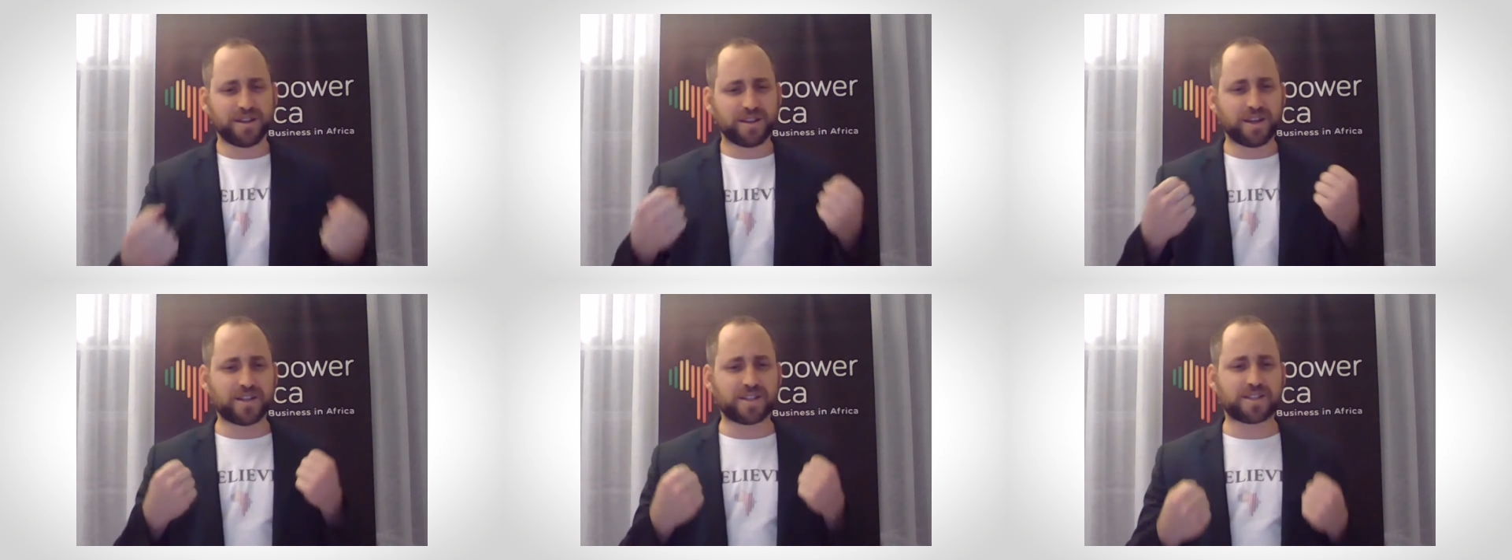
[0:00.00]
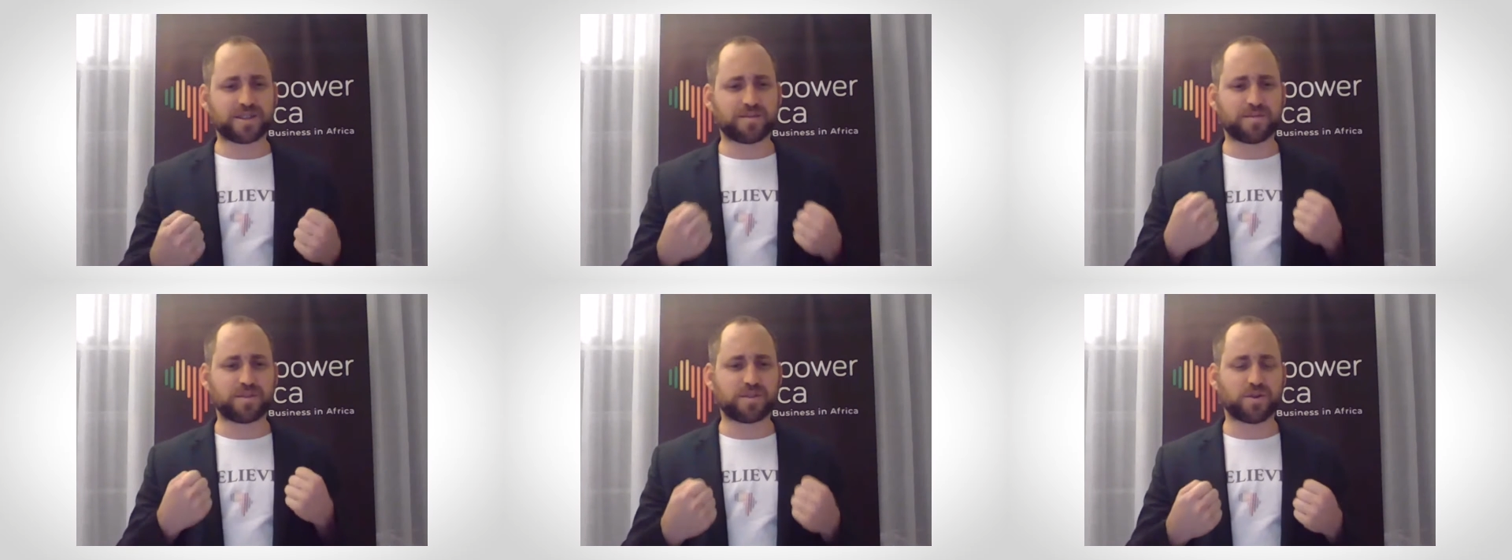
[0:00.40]
Let us
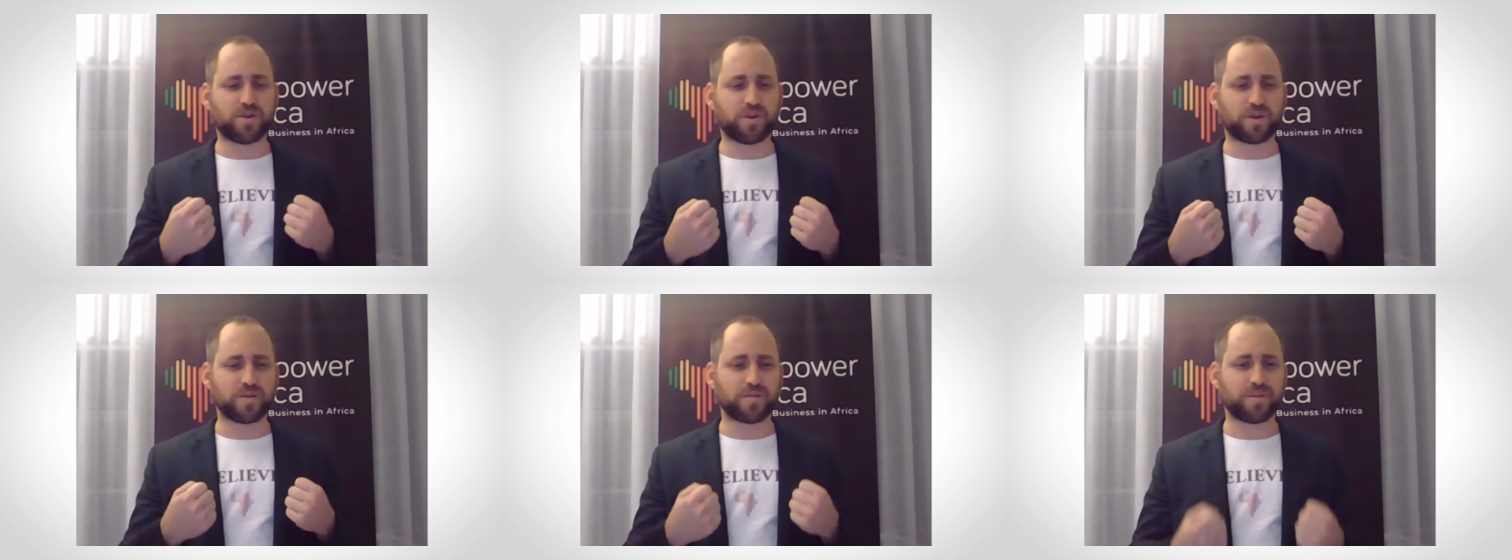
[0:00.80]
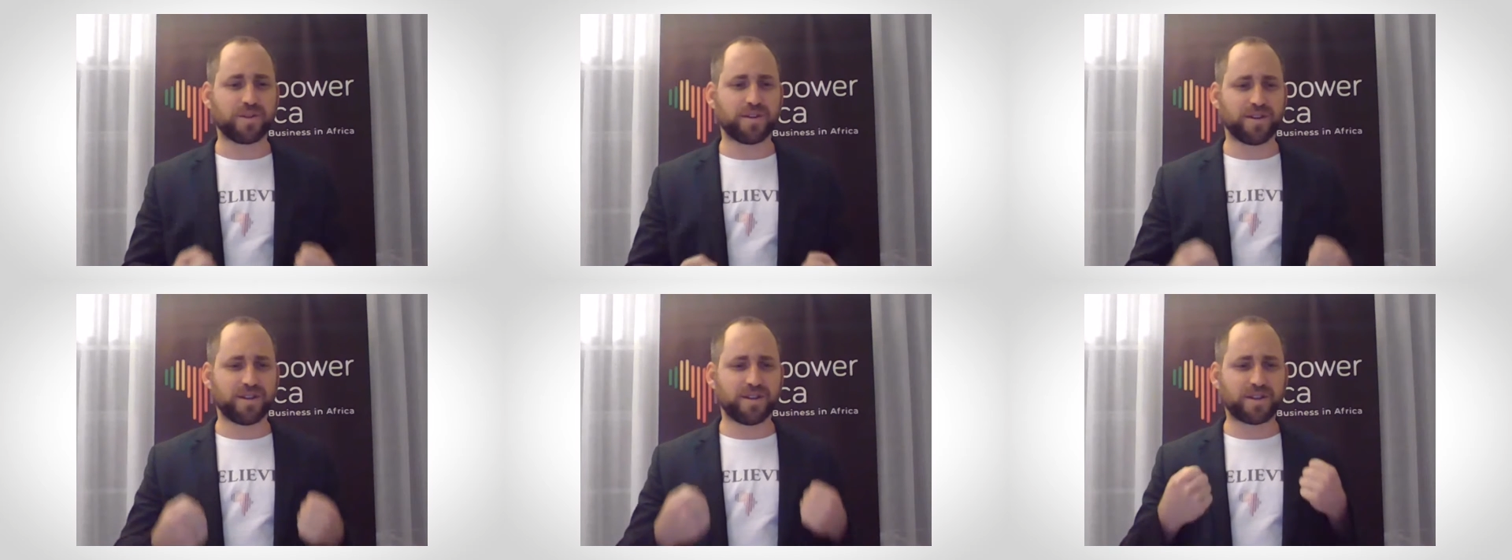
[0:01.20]
absorb
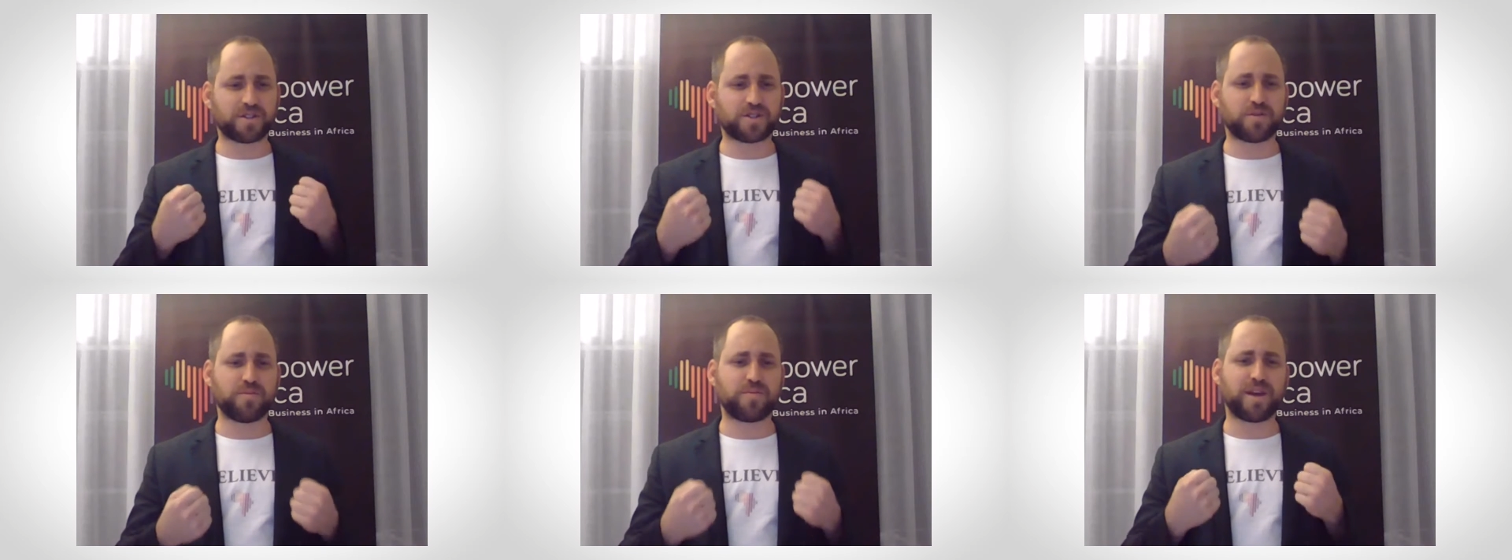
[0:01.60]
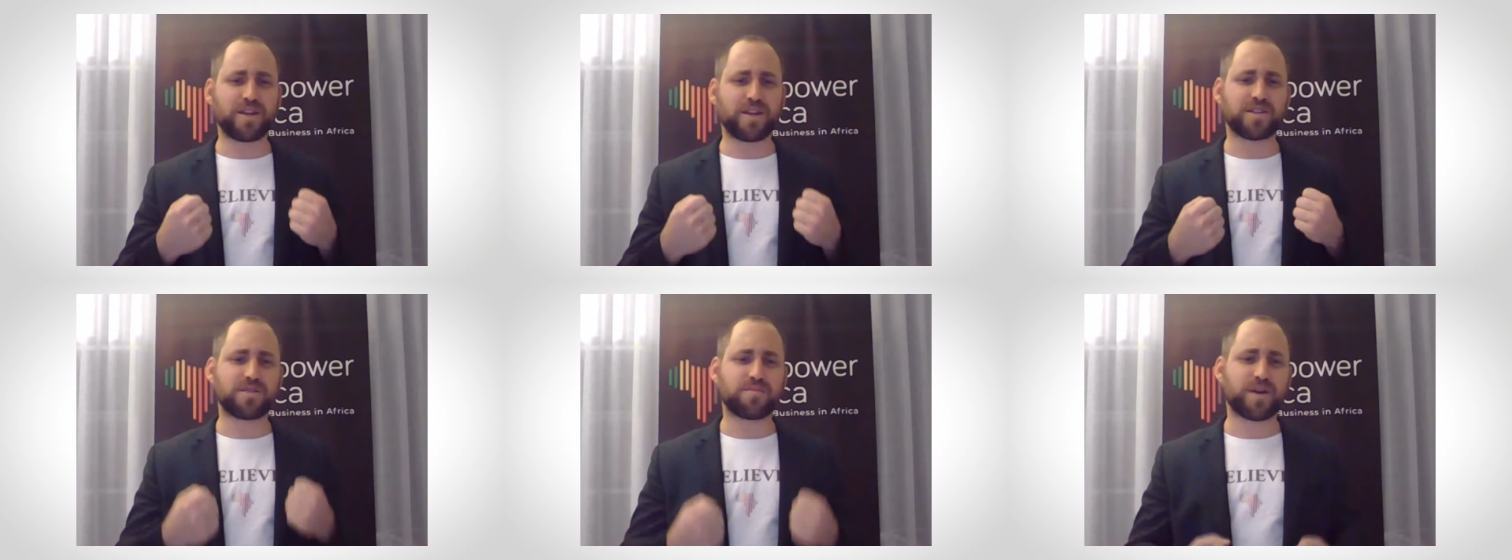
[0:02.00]
the
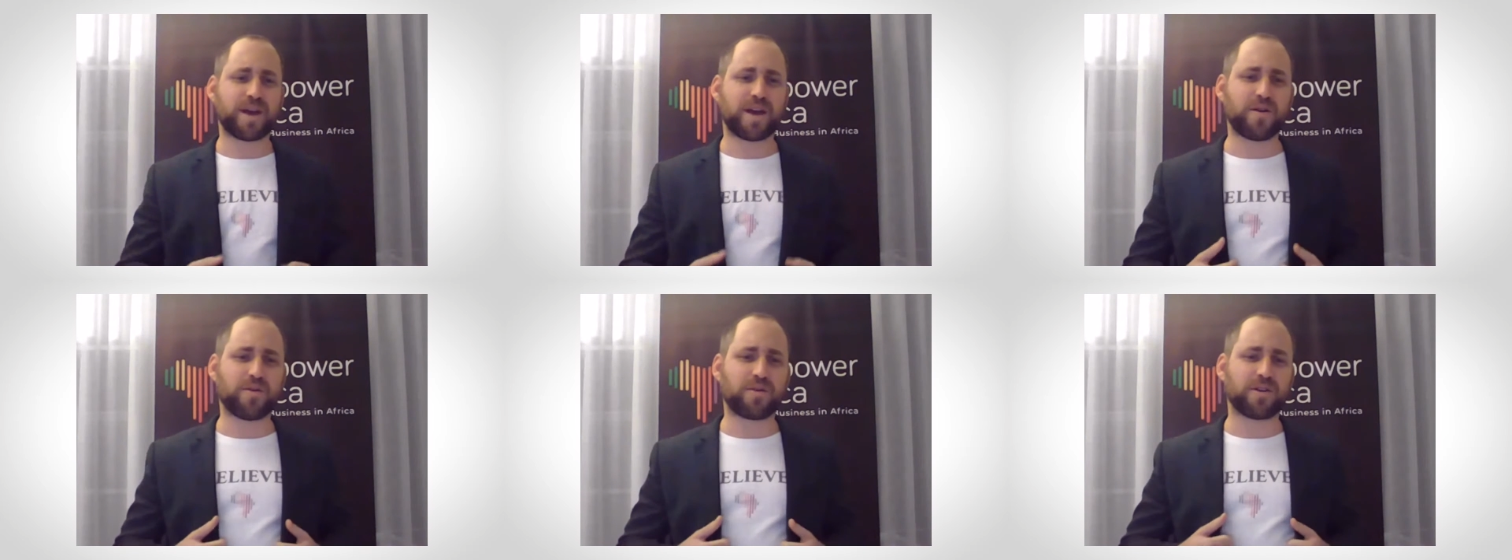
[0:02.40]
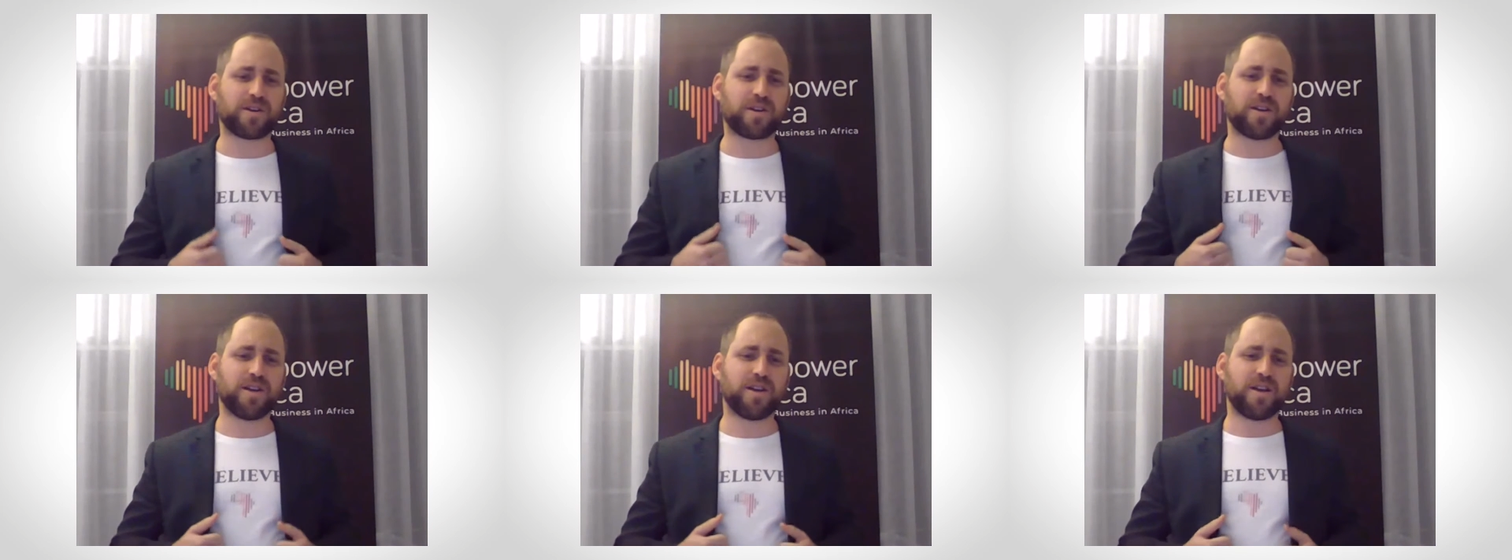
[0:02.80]
tremendous
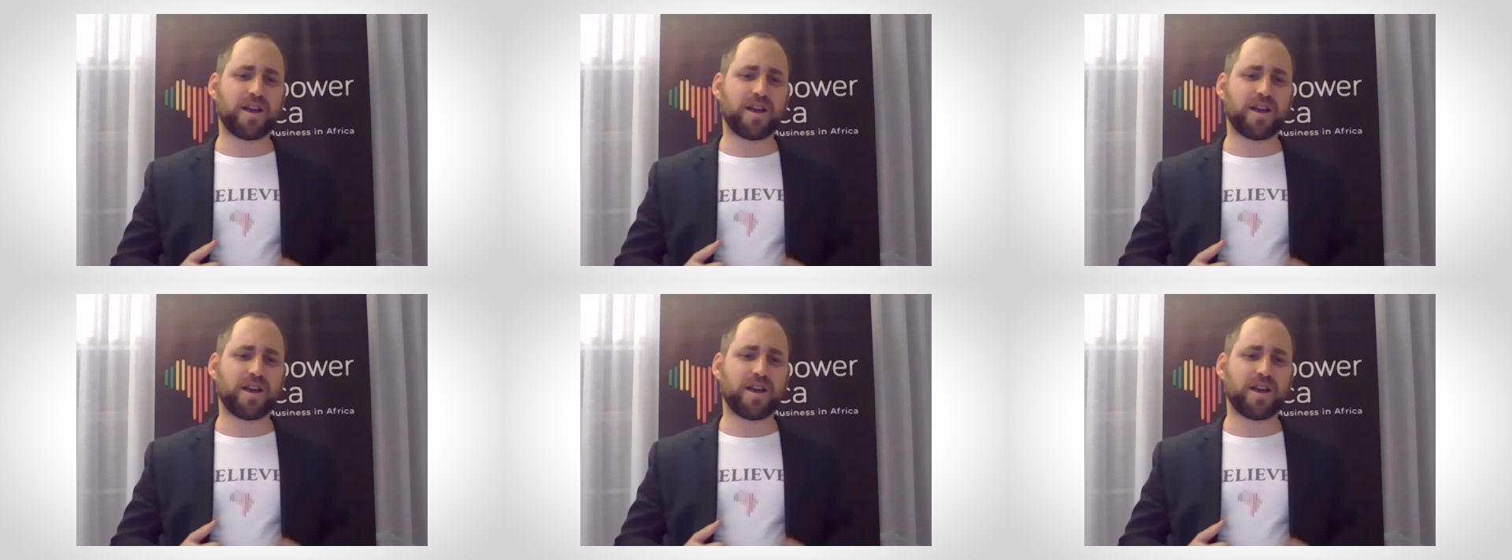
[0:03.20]
power